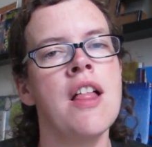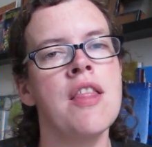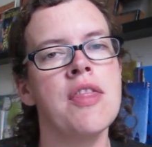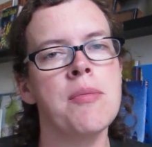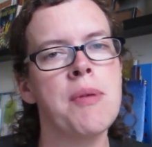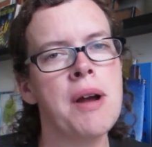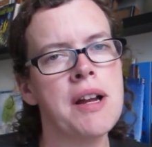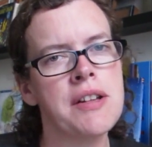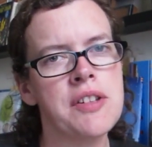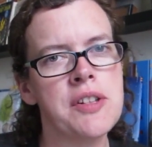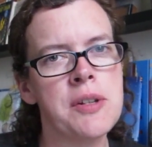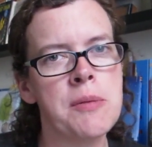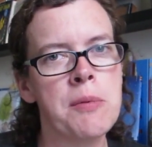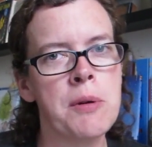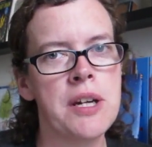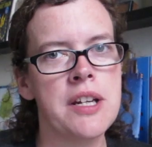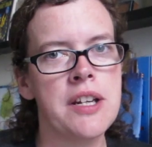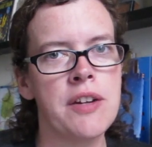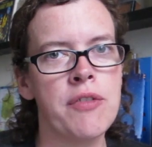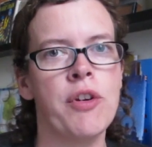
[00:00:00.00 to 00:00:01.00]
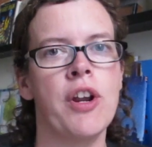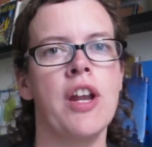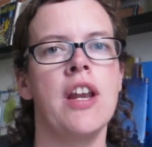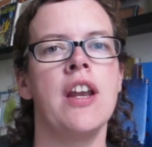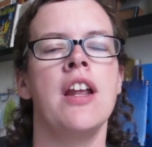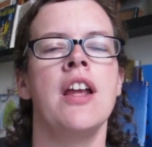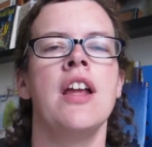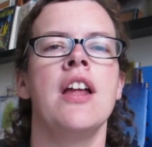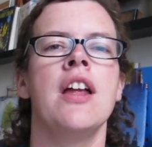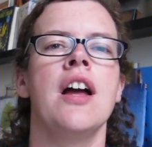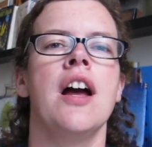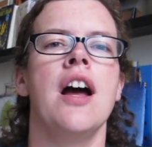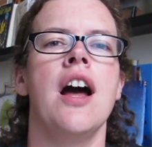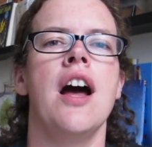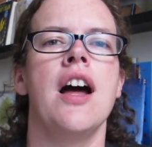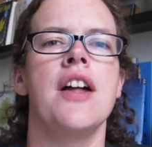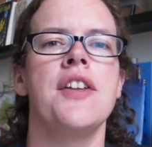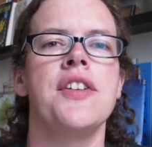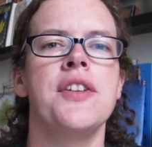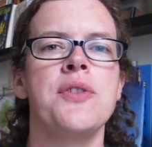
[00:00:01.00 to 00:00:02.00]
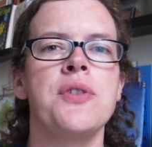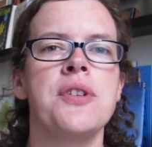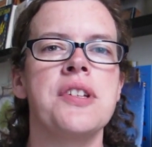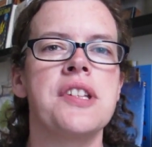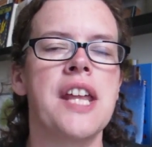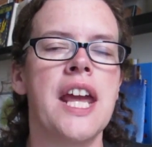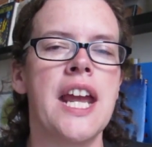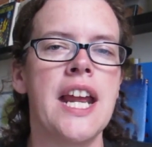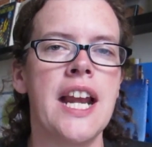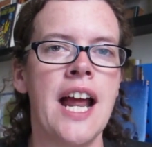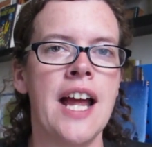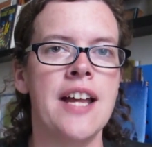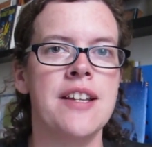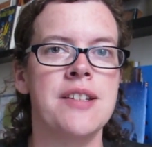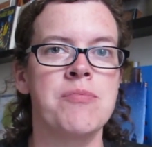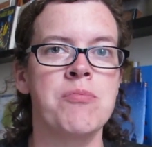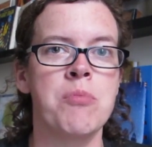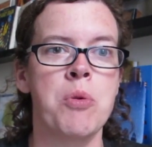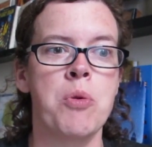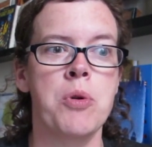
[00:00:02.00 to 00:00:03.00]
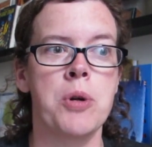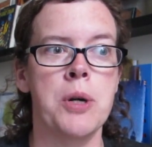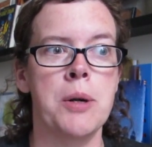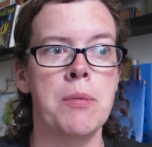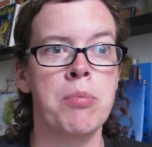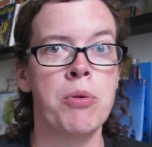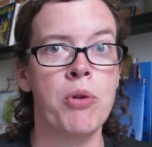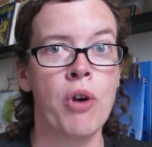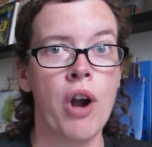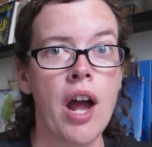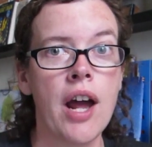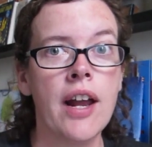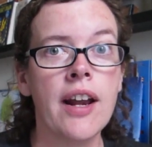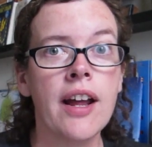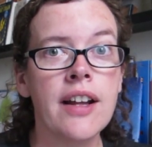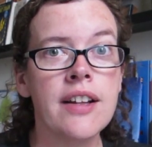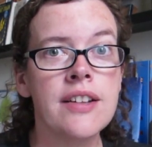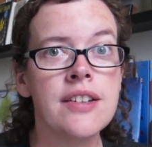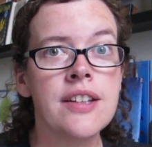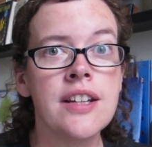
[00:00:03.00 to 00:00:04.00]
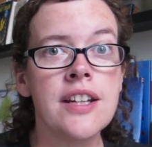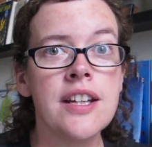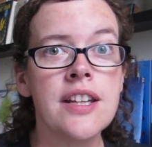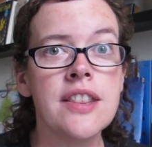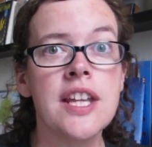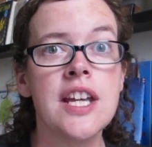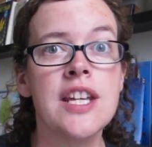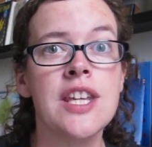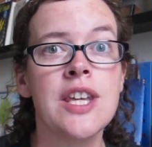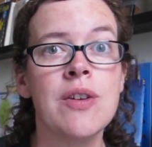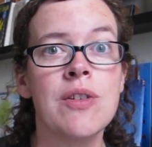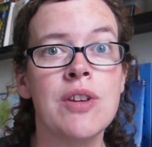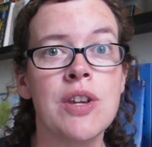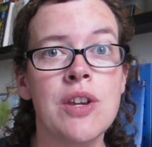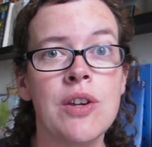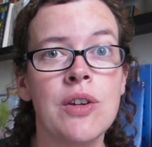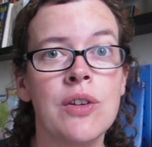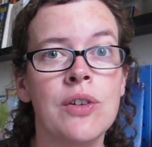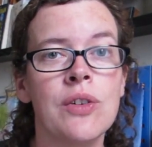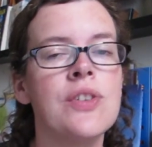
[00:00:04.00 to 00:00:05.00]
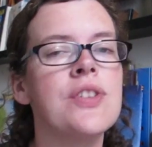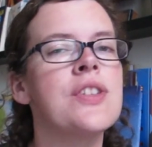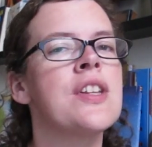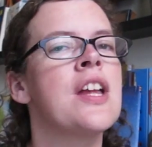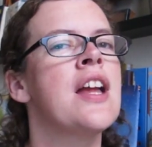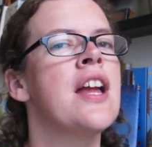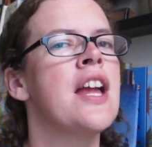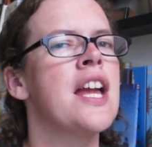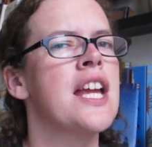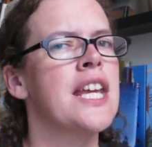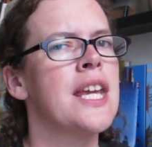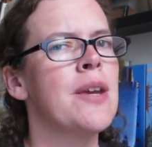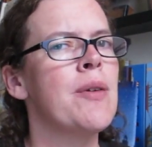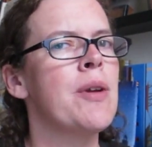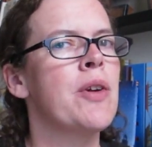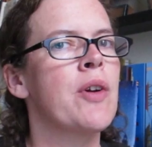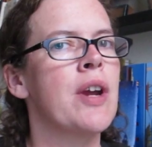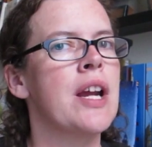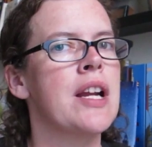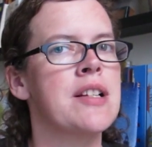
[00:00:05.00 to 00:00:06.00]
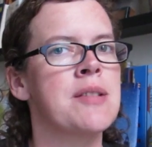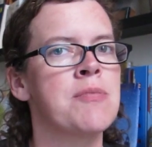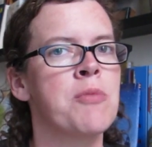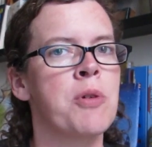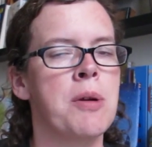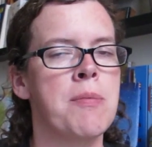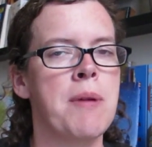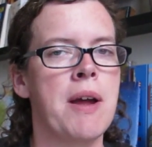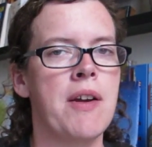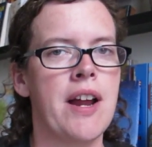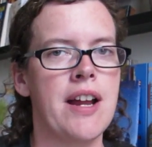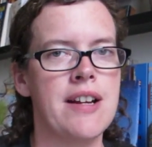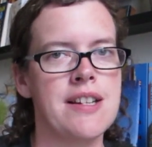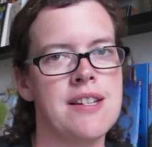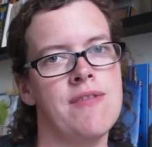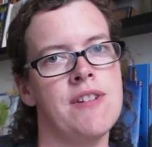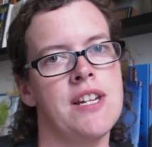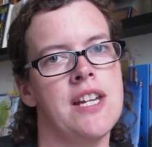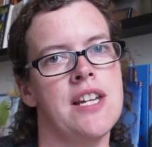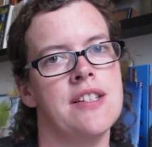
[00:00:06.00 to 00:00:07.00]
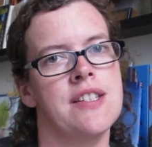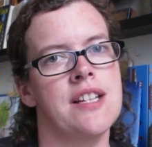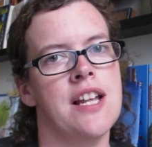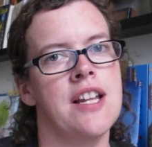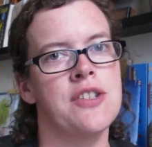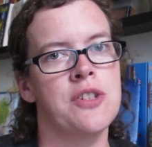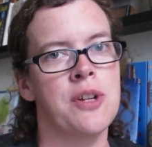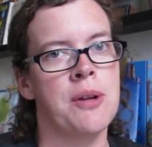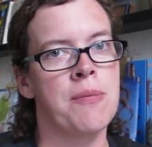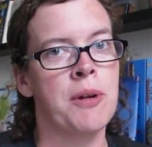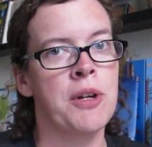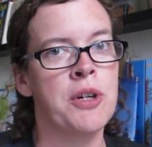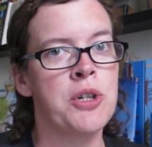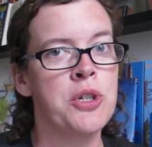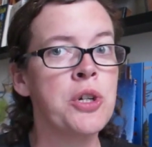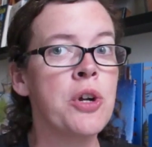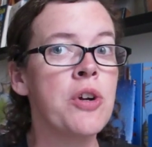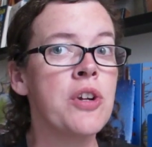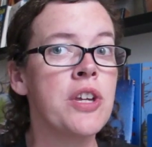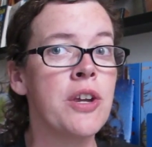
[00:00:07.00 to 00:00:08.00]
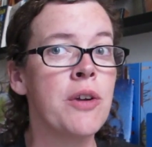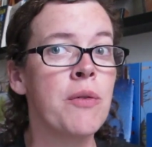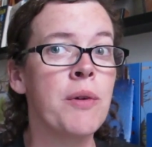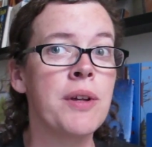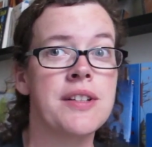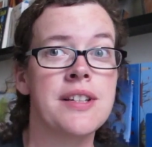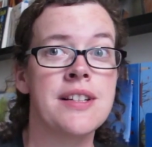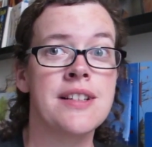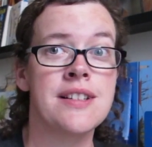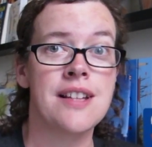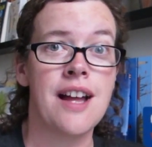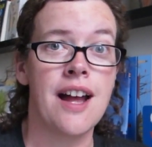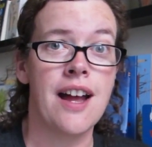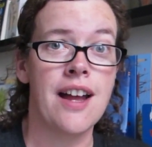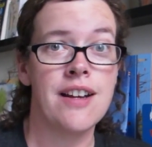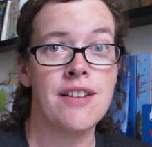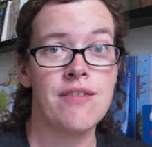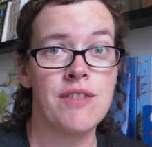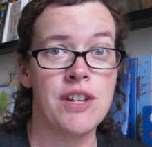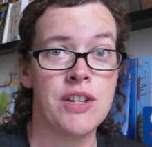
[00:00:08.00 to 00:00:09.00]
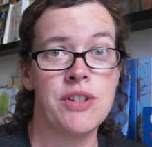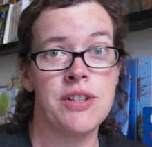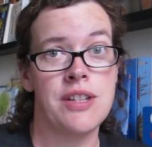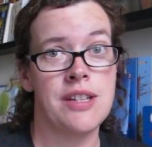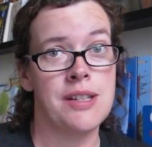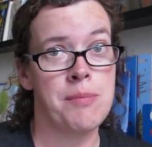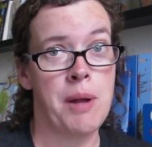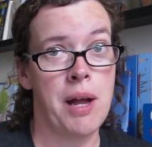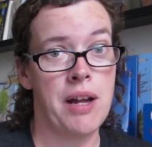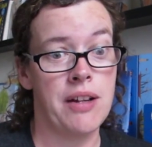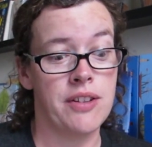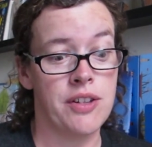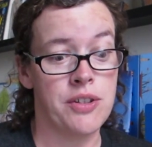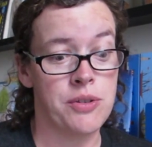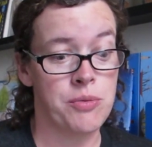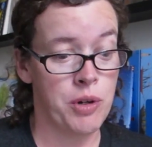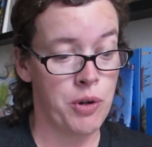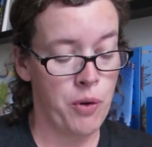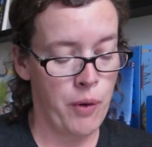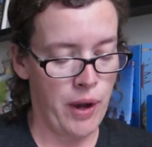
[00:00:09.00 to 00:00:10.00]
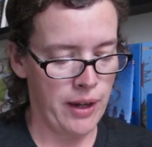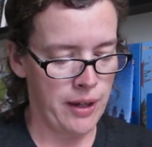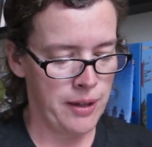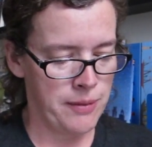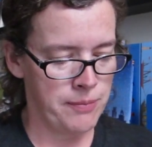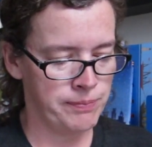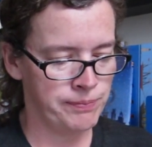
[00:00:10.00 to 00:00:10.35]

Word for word: The boxes are pretty different. Uh, Citrus Lane has more products in it that you use, and Kiwi Crate is more about activities, and so I'm going to show you what's inside of each of these boxes real quick.